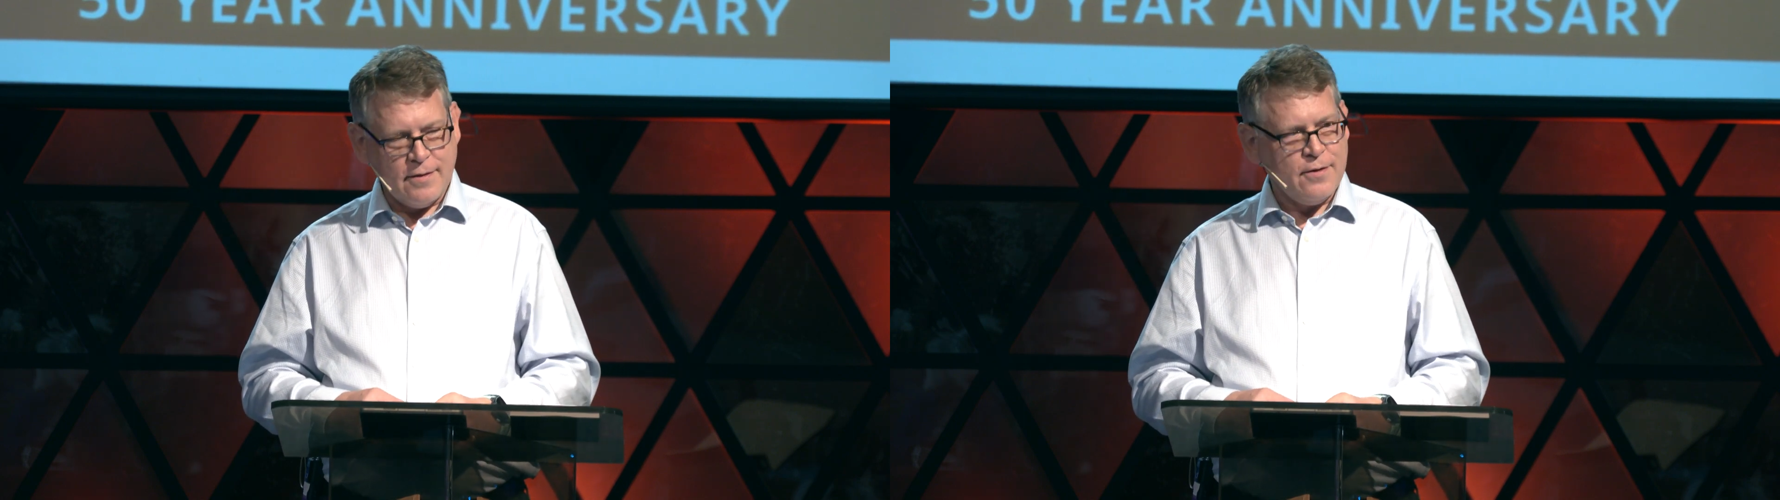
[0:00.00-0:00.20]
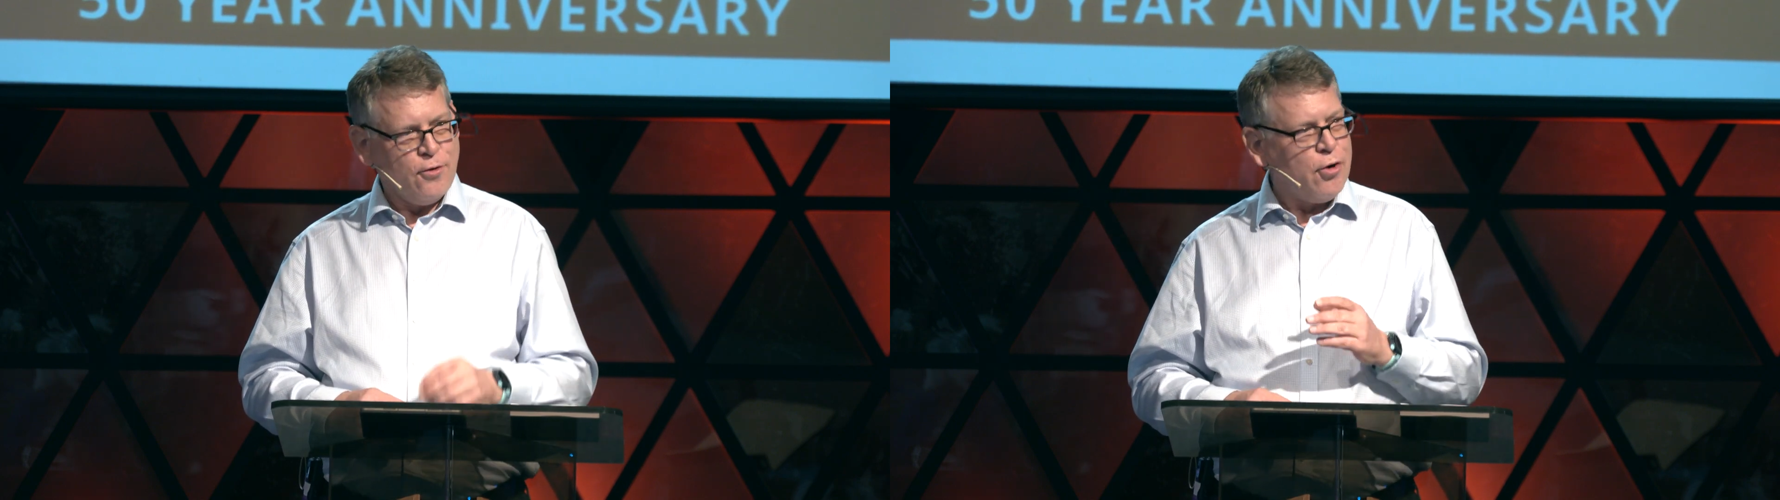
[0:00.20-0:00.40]

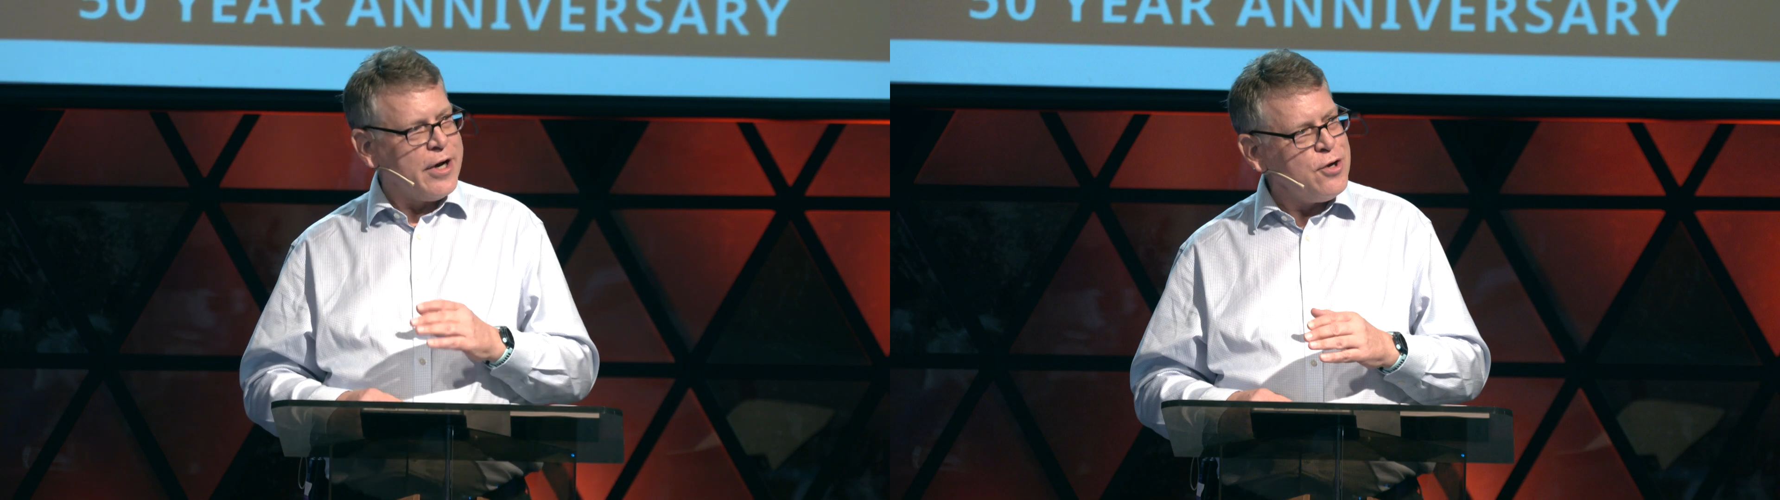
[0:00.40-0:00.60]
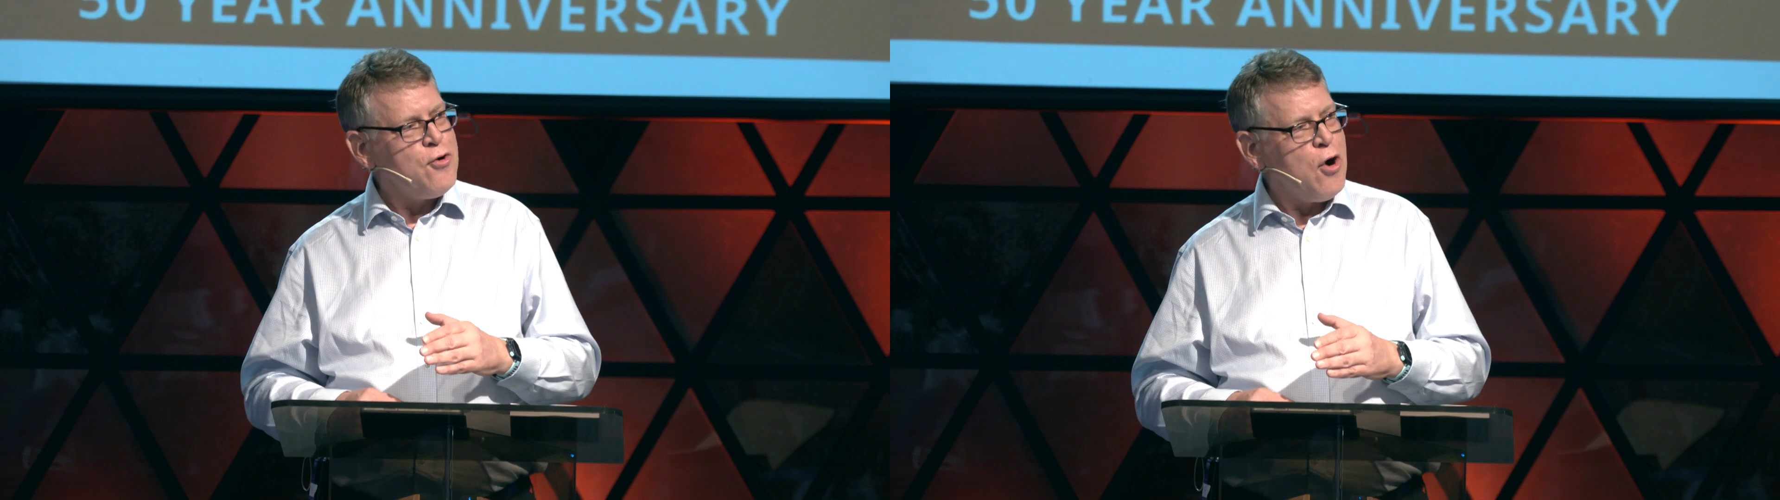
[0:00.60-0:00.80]
or
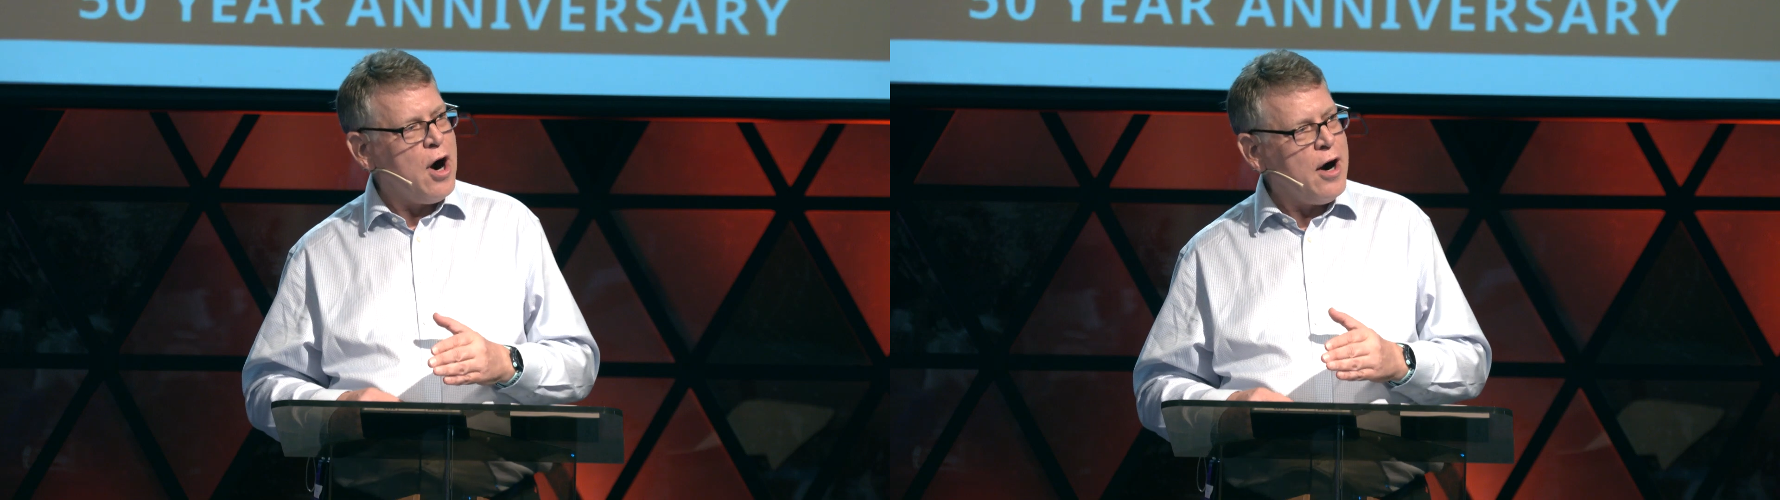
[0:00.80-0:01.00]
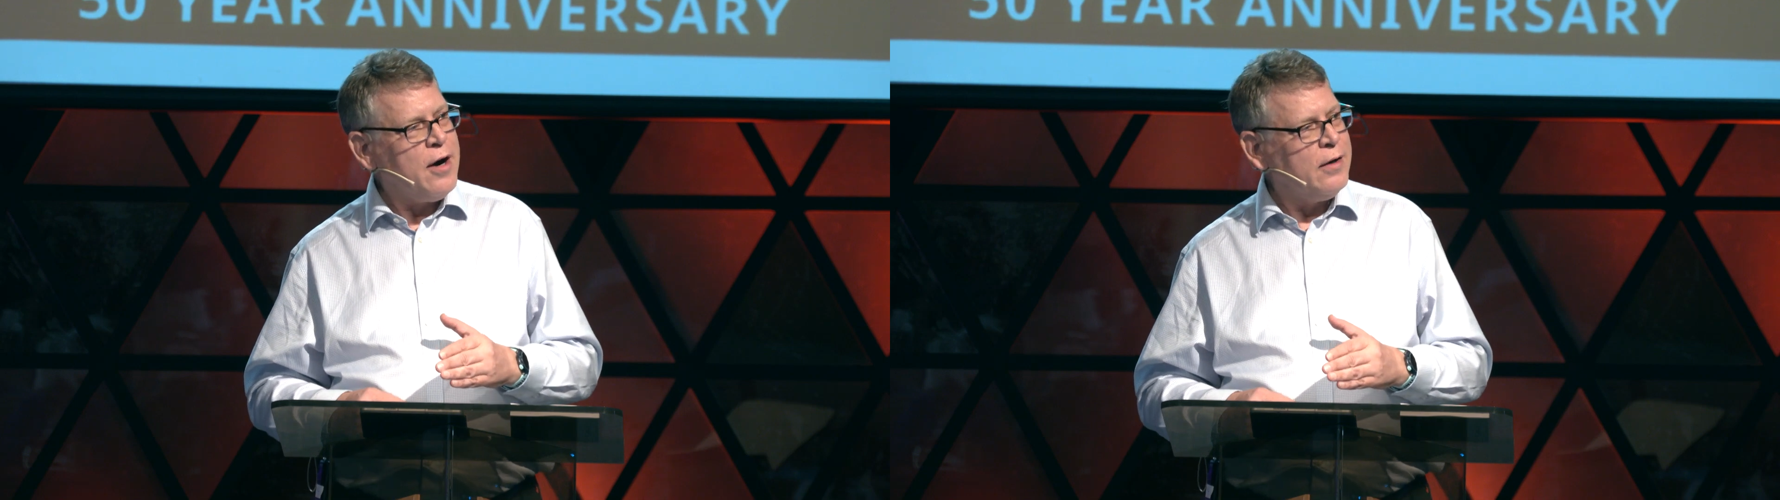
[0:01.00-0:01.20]
you
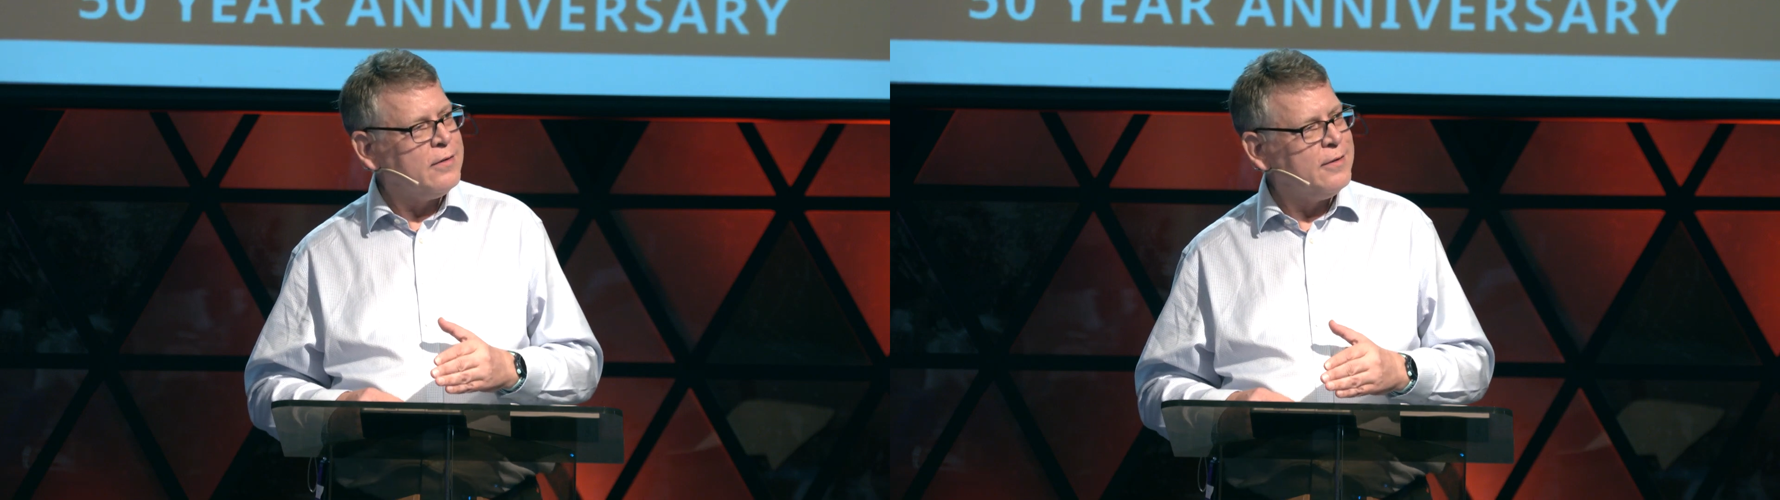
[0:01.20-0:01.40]
are